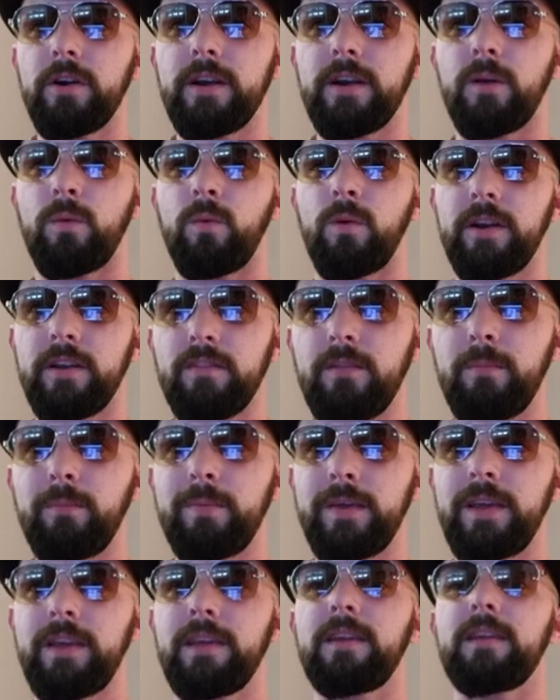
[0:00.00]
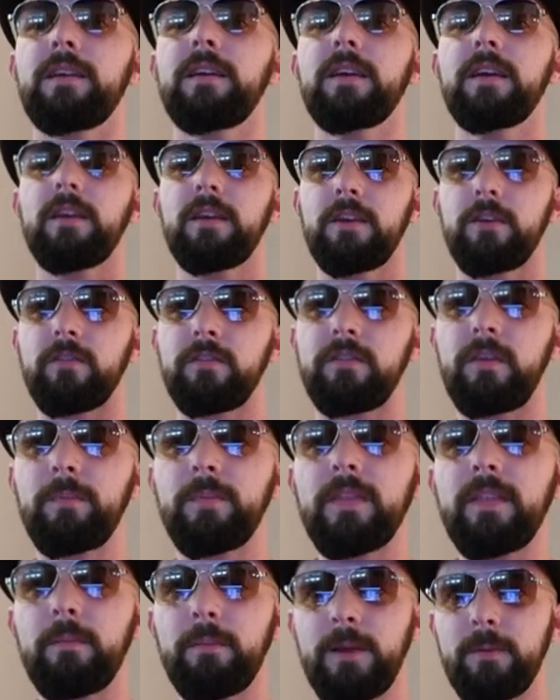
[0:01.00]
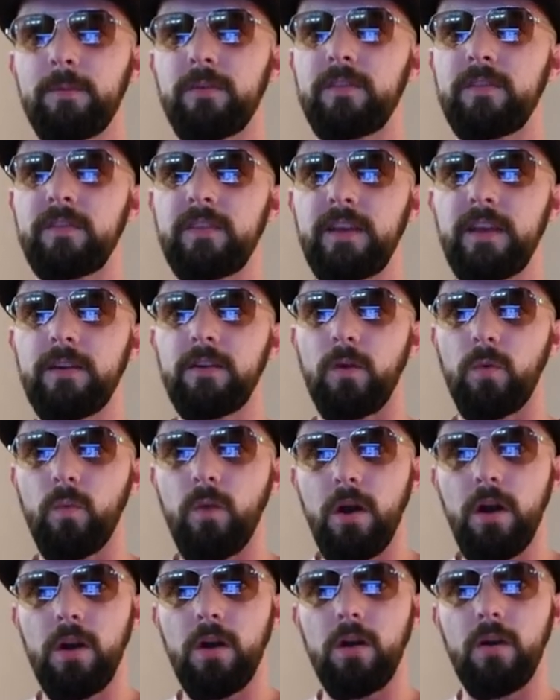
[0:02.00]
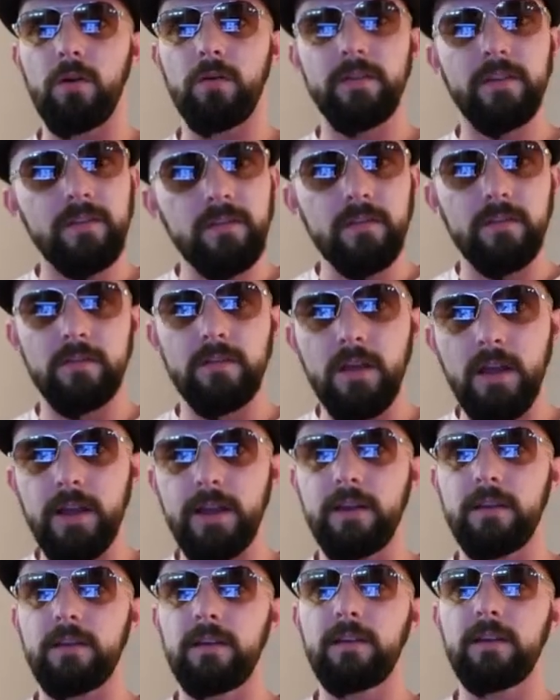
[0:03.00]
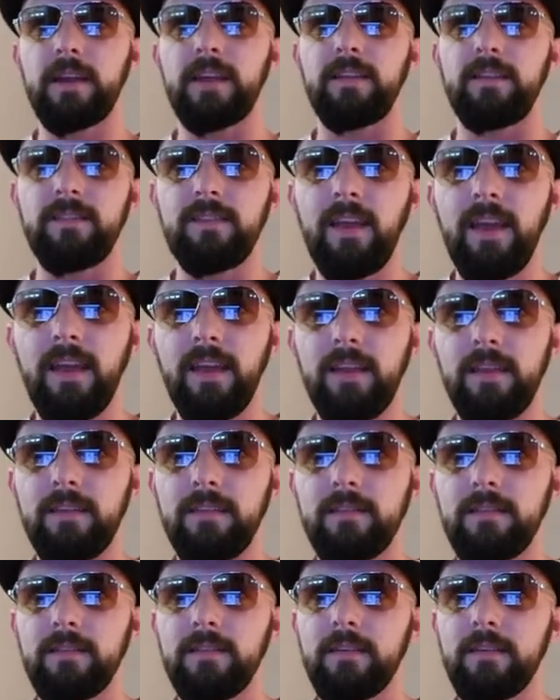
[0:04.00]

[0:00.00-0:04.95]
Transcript: I want it to be you know something that people see and go, whoa, this is like intense.